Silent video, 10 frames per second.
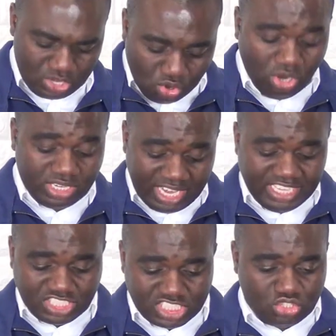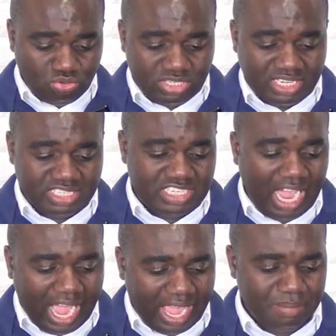God instituted
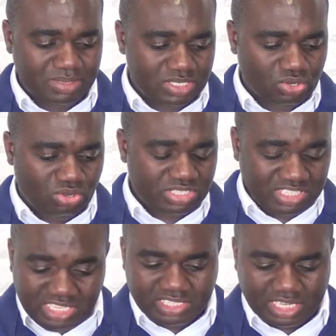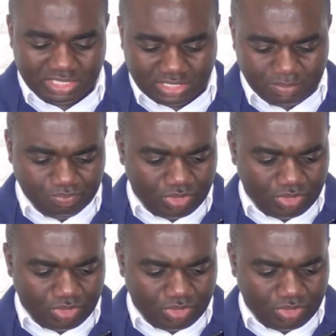times or seasons.